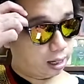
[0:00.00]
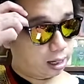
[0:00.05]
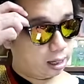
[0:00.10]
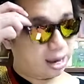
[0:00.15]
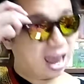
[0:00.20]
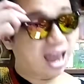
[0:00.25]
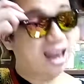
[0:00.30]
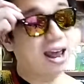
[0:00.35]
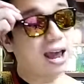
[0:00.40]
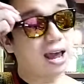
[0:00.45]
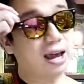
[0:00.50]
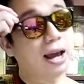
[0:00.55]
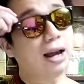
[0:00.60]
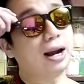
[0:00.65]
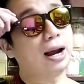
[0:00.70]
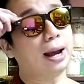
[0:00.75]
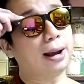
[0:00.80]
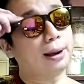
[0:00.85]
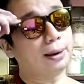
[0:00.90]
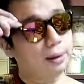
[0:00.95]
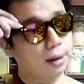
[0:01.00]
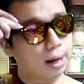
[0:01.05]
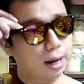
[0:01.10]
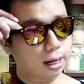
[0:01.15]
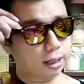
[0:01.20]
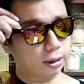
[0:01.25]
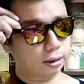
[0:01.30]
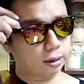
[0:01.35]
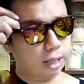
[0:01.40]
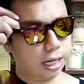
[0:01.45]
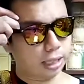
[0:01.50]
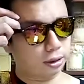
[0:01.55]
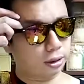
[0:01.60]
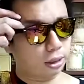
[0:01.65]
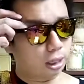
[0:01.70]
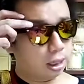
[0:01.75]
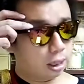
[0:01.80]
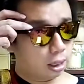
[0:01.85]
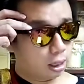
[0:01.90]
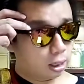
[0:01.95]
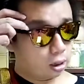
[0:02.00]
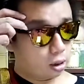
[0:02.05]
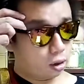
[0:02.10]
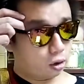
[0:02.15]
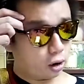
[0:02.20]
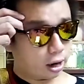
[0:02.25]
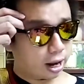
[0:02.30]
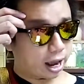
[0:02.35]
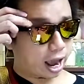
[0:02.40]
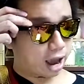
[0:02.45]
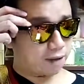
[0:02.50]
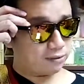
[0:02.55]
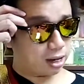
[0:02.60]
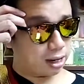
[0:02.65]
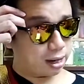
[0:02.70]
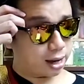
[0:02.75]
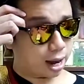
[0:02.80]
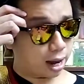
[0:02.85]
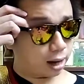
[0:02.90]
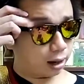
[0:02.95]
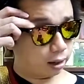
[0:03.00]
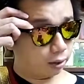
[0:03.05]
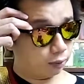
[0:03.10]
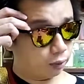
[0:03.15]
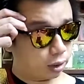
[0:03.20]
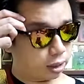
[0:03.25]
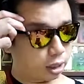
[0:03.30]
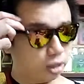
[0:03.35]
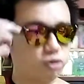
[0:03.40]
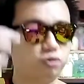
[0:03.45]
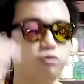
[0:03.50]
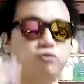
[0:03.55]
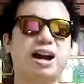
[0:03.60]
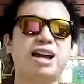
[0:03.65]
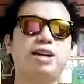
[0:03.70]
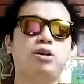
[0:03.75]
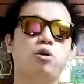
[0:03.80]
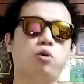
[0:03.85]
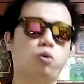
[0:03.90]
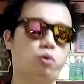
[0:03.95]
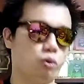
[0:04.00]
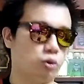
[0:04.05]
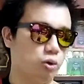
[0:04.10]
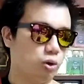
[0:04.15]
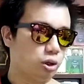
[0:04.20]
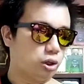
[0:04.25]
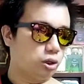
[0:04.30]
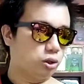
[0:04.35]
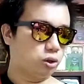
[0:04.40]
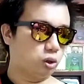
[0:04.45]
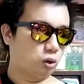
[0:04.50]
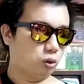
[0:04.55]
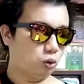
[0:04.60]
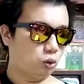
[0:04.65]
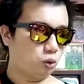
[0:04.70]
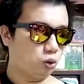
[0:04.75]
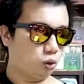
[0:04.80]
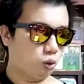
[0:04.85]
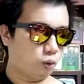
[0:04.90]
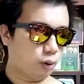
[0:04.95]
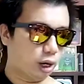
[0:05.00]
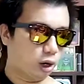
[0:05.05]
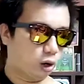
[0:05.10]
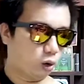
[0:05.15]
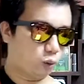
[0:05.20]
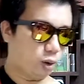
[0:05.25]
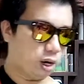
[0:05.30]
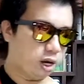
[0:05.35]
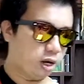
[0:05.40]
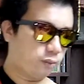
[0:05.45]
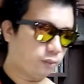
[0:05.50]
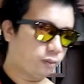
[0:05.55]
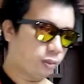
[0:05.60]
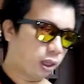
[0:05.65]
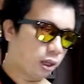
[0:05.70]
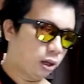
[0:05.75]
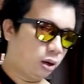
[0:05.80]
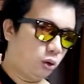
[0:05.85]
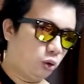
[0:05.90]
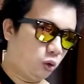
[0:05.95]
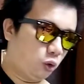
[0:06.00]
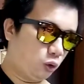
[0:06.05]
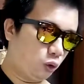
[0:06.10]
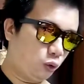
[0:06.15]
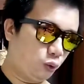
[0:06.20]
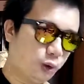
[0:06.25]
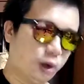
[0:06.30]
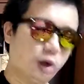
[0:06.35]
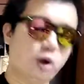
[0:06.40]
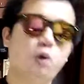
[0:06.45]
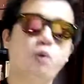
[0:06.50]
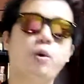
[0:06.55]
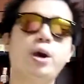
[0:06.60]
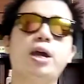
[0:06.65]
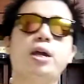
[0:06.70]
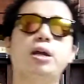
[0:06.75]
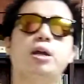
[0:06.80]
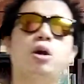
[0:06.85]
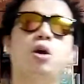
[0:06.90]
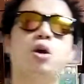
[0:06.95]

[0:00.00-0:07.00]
Kede. Okay, next, you got Eric Young versus Rhino. So who will win? Who will win?